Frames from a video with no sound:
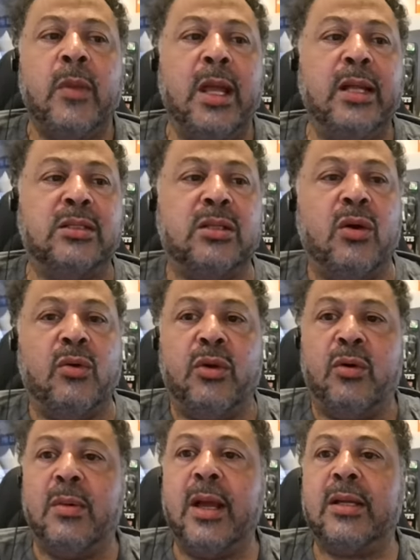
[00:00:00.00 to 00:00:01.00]
And so
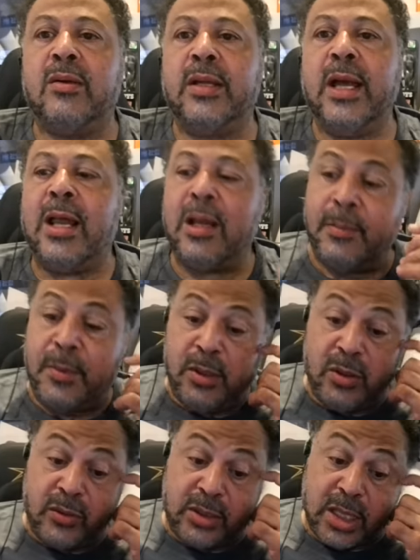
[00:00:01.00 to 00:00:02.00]
you're Michael Gallup, and
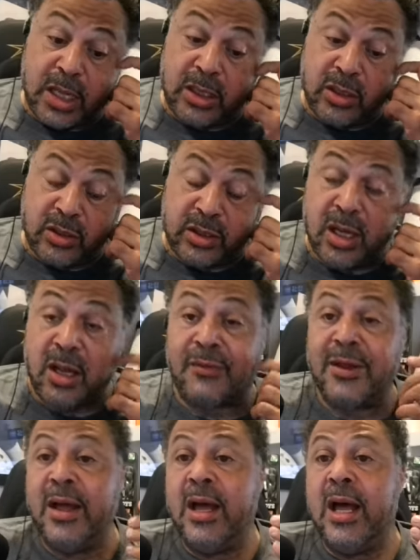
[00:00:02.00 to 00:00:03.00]
you're saying to
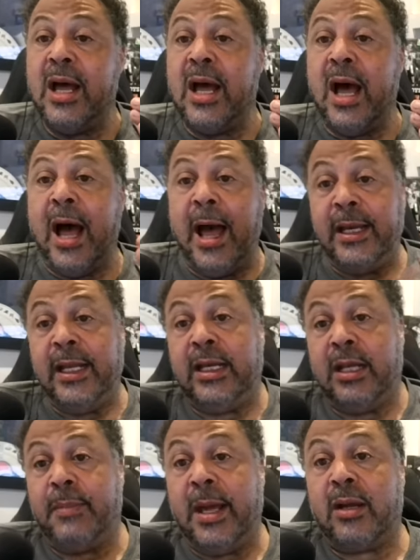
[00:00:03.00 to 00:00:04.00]
yourself, I need to
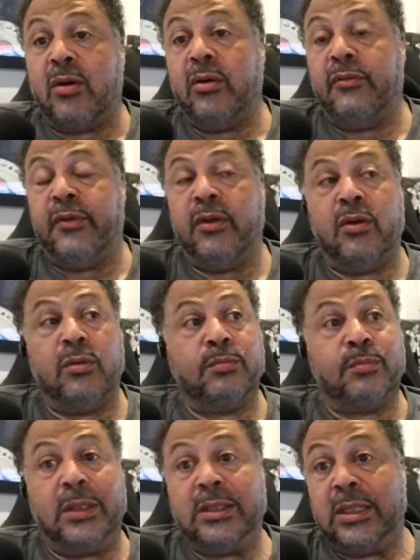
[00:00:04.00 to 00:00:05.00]
get back on the field
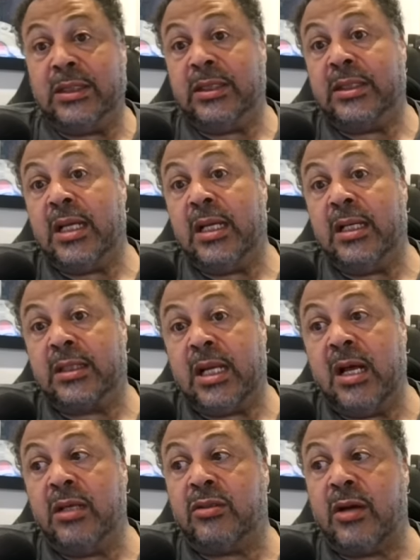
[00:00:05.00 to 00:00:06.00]
because I just signed this
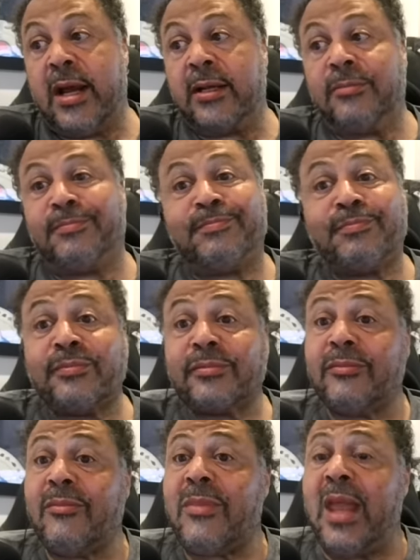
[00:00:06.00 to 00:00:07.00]
contract,
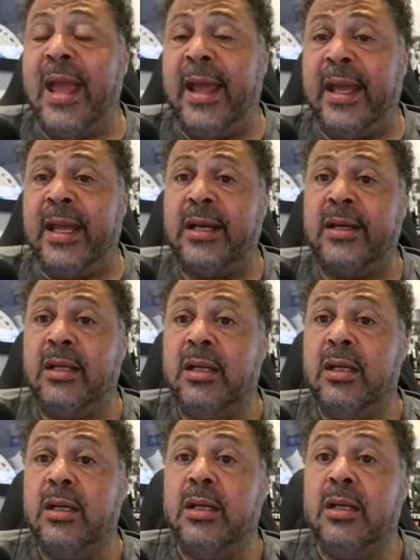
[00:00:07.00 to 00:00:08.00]
and
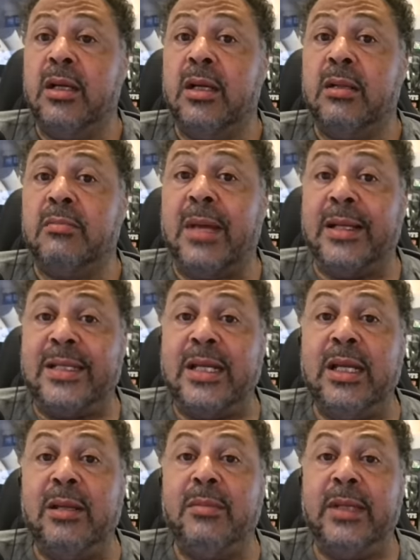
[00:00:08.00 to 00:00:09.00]
my
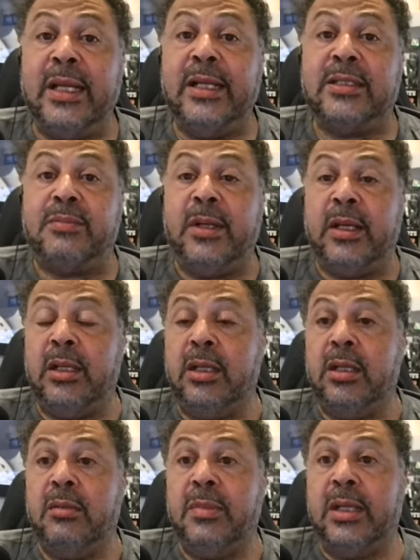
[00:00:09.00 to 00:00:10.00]
team needs me
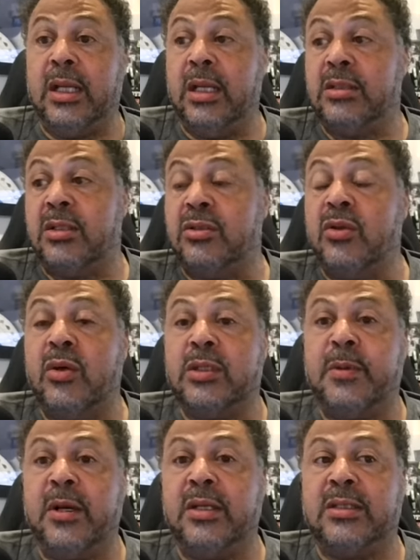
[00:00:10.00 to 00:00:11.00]
because there's no
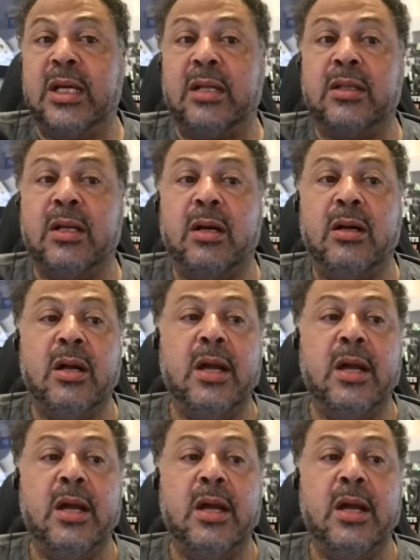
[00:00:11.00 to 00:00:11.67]
experience out there.